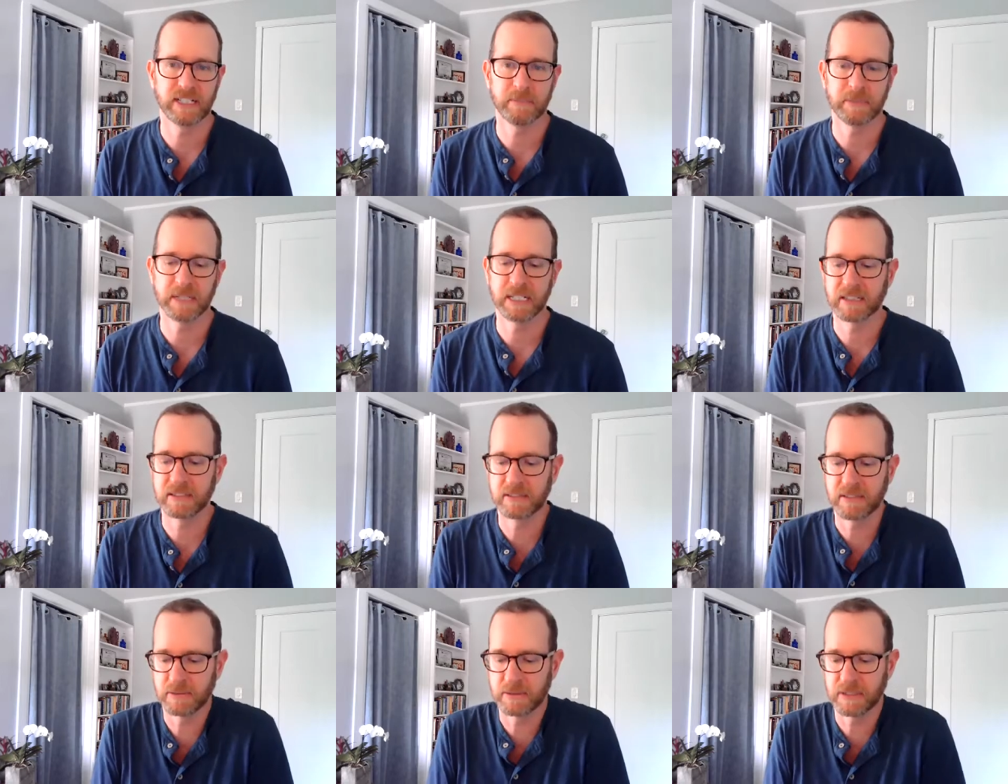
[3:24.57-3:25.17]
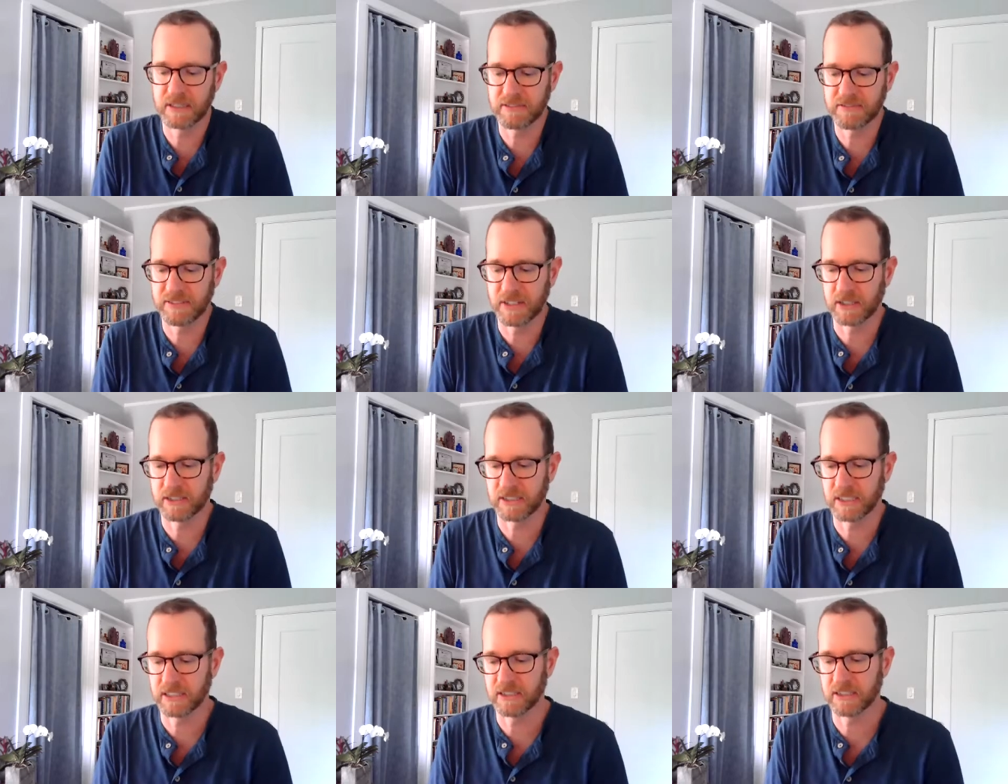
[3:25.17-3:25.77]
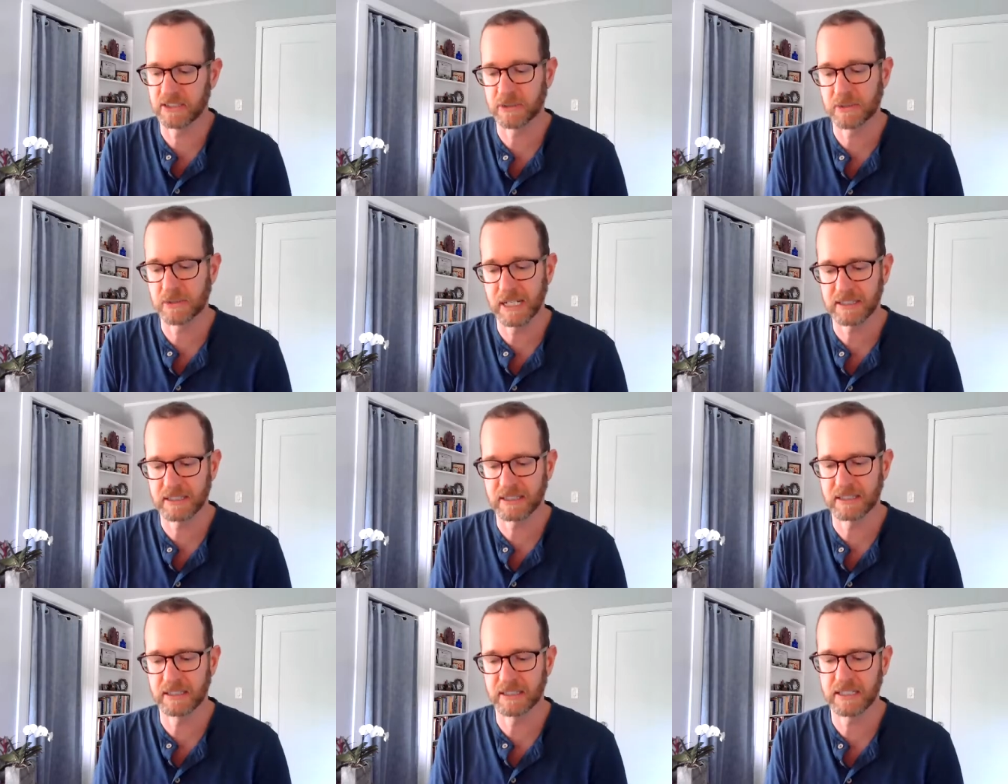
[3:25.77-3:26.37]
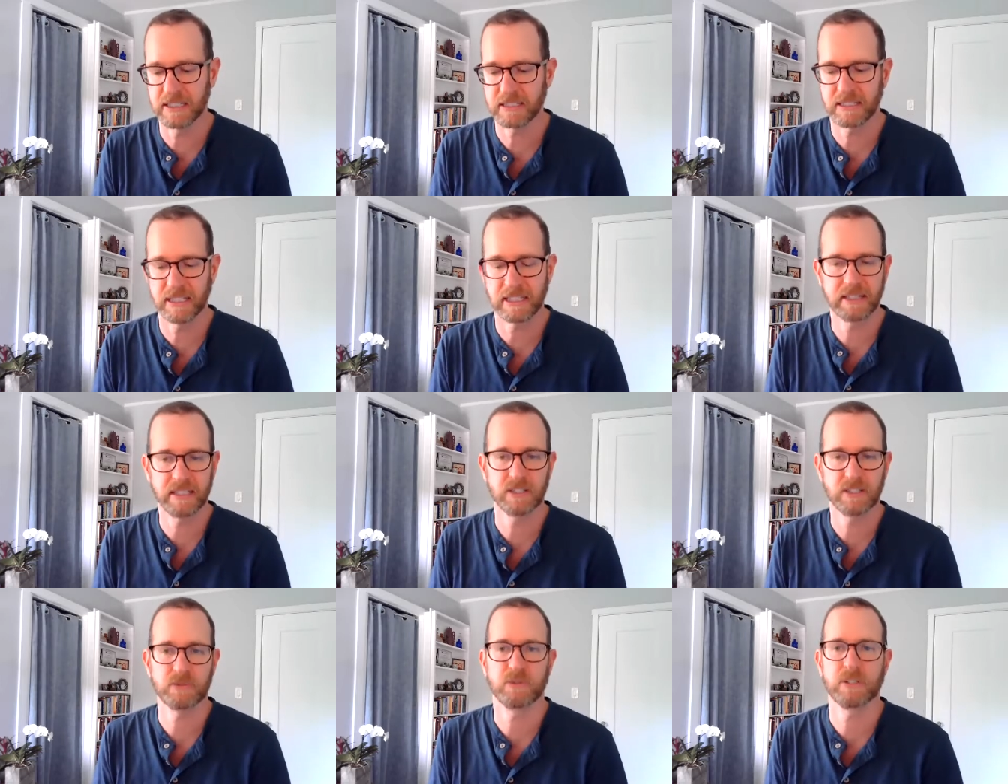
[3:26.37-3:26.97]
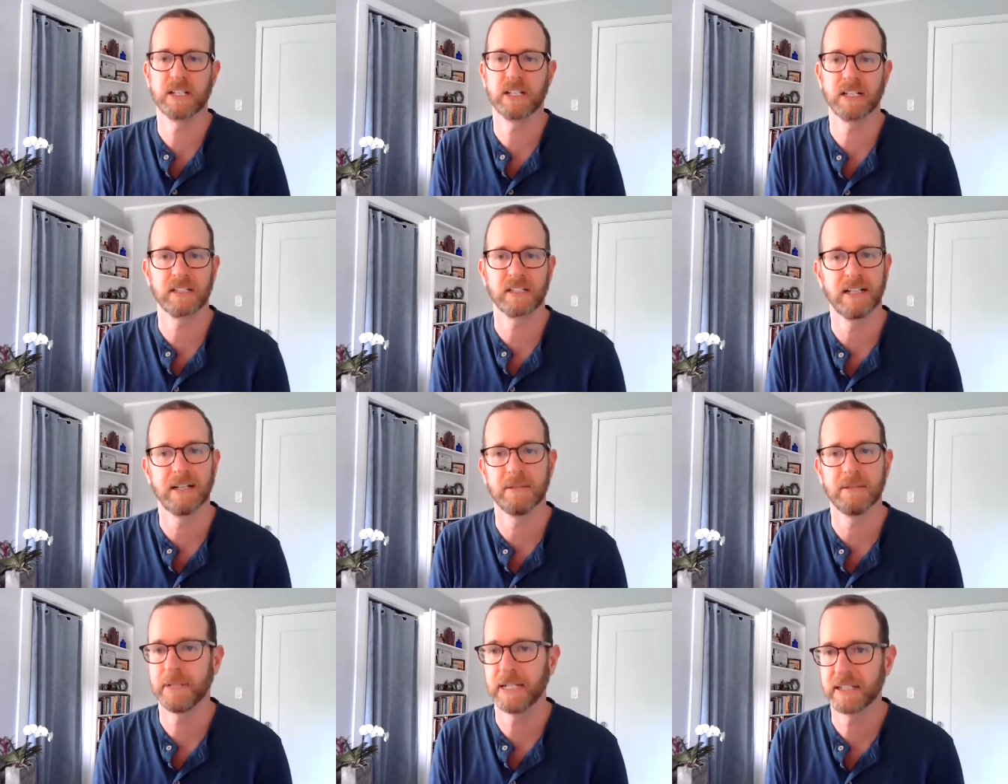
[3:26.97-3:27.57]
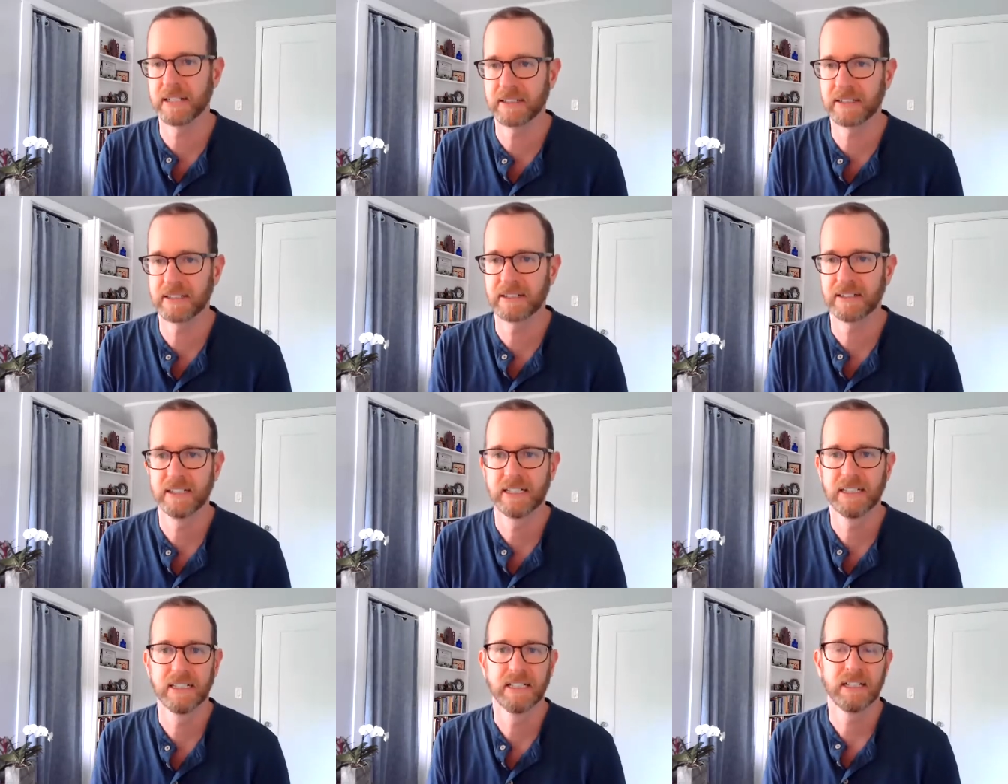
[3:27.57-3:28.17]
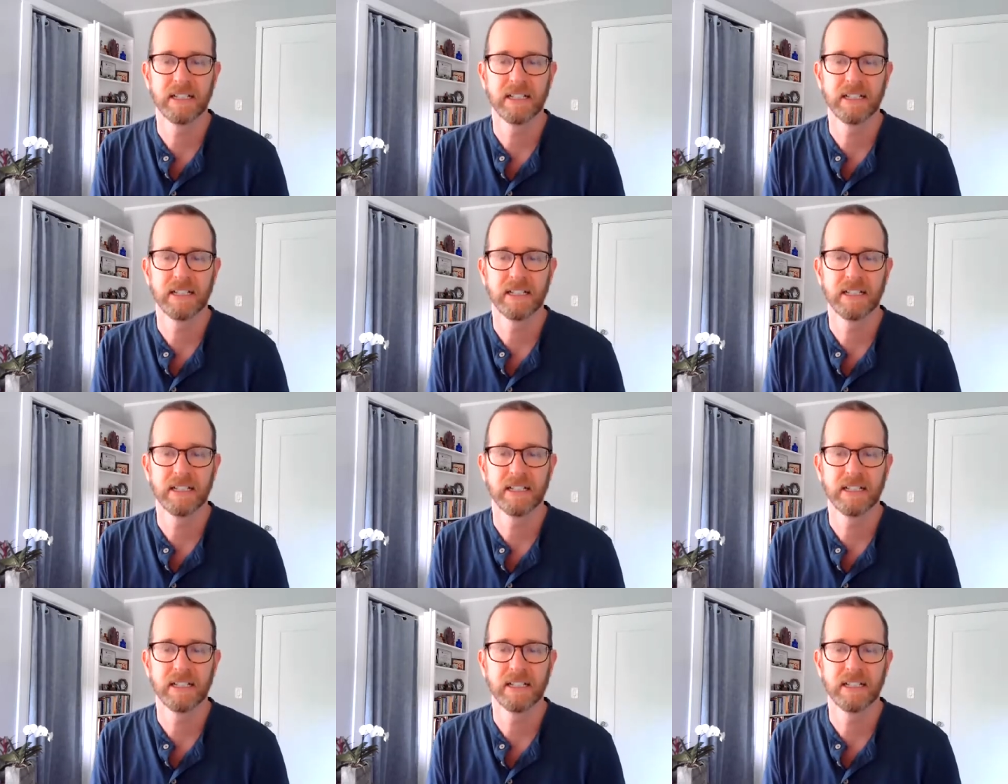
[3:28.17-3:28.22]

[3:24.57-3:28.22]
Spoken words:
I mean, it really felt in the US at least like things were getting a lot better.